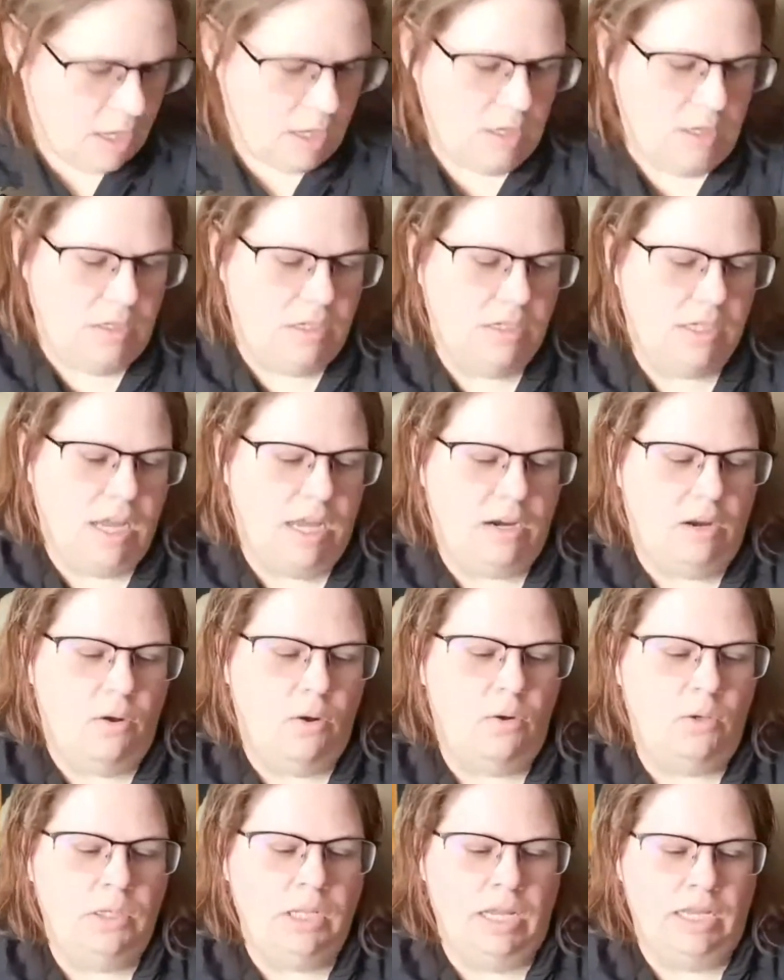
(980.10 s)
just kind of
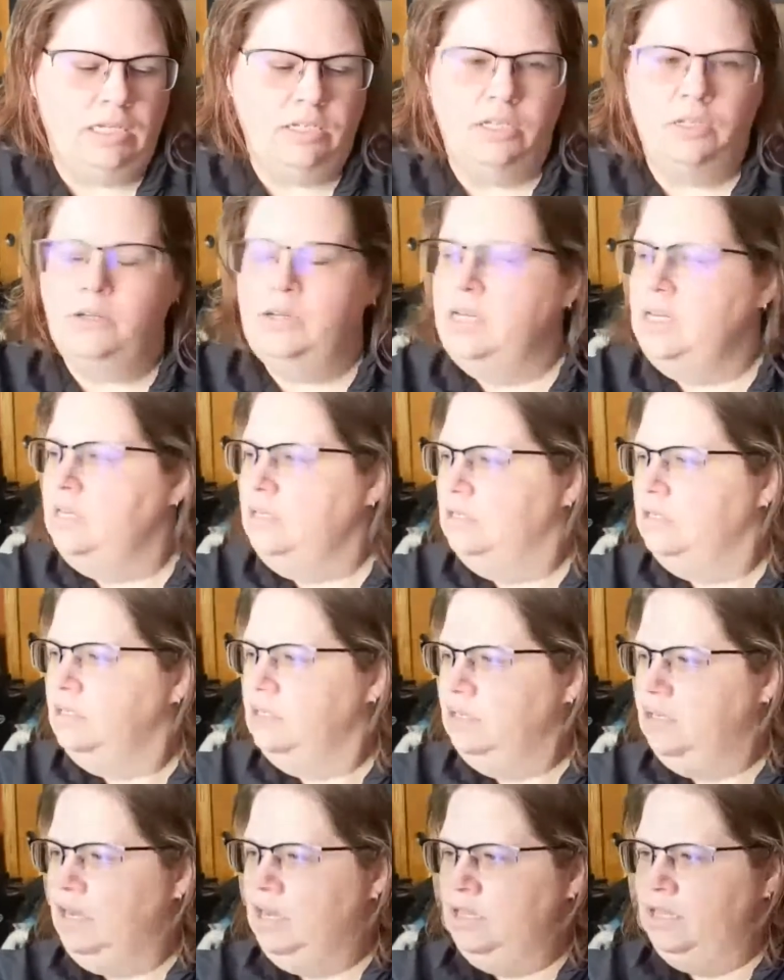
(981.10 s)
hold on to it.
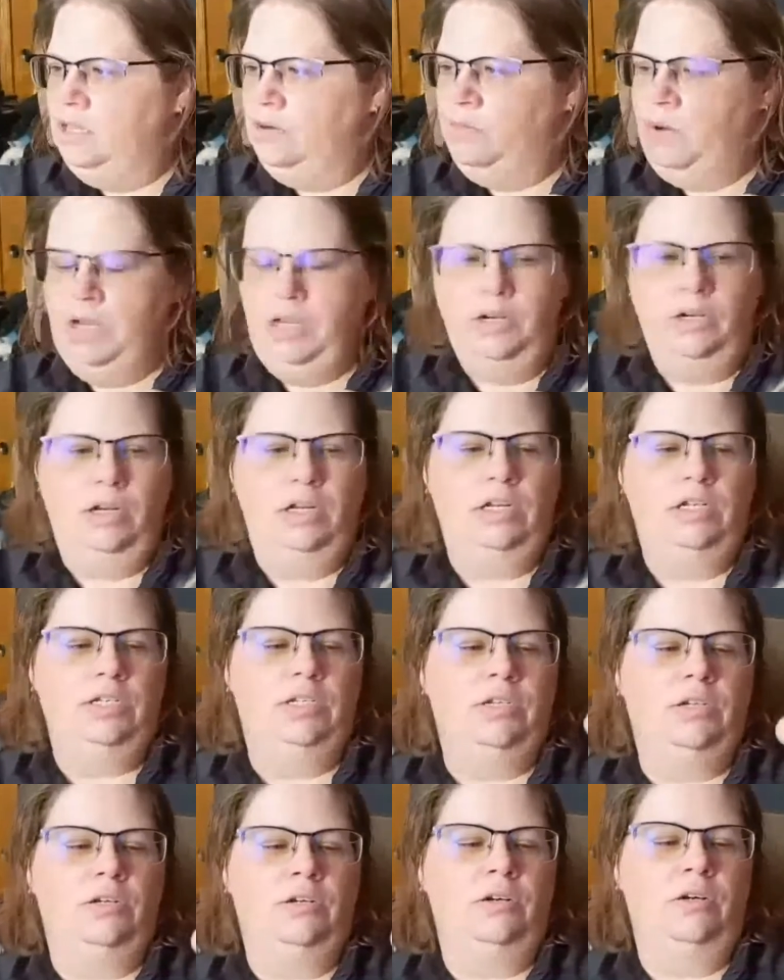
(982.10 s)
And then what you're going to
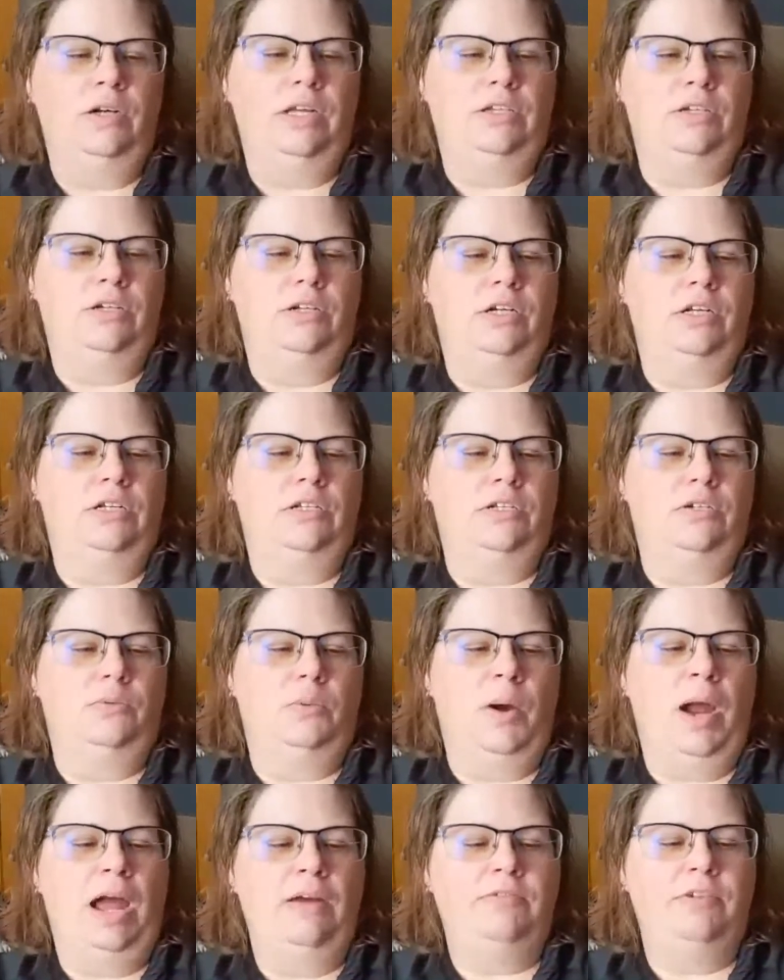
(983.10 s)
do is you're going to
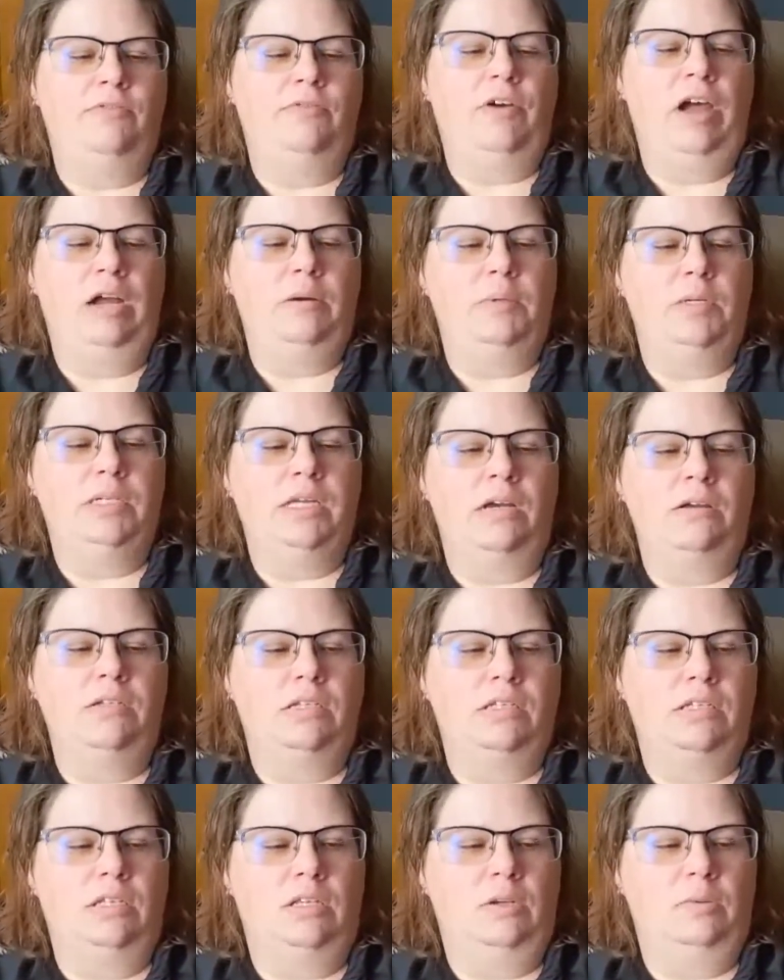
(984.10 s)
draft your fibers out
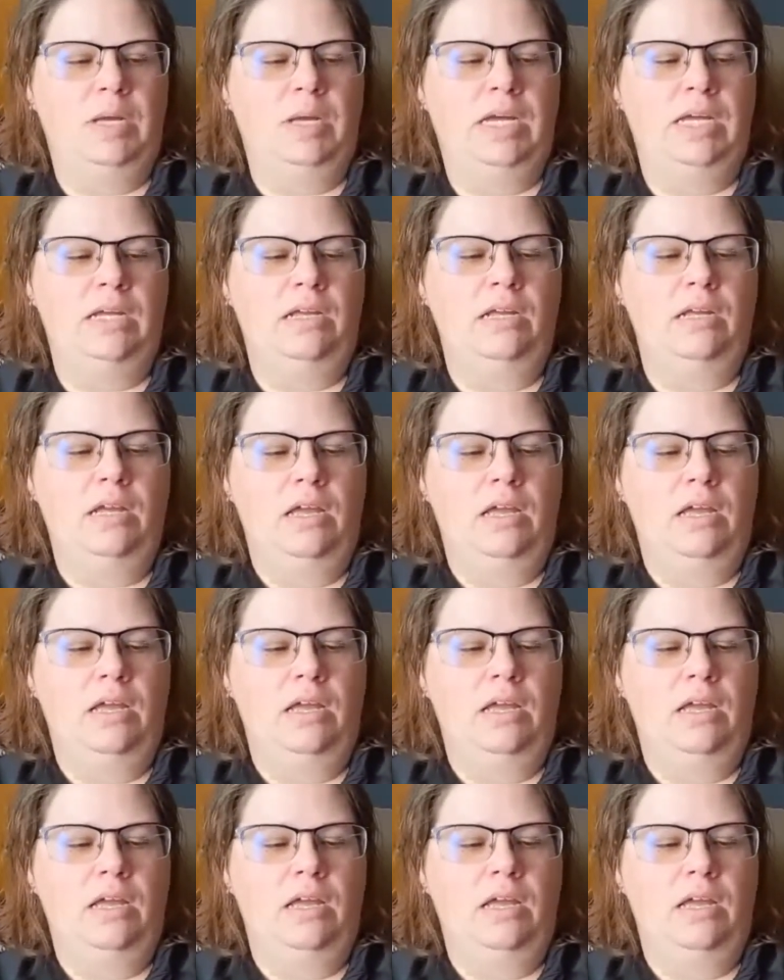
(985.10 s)
just a little bit.